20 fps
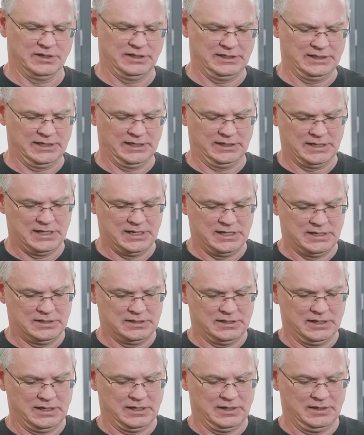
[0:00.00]
on it,
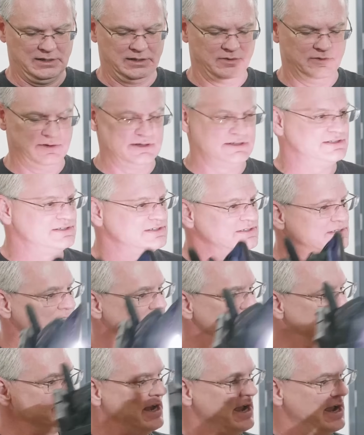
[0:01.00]
this is
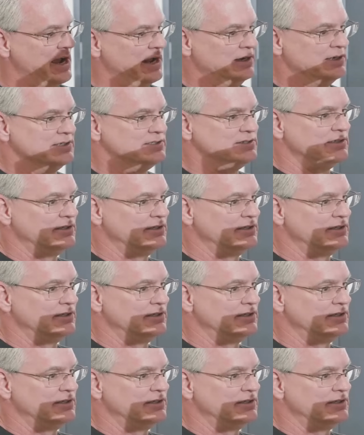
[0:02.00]
designed, it's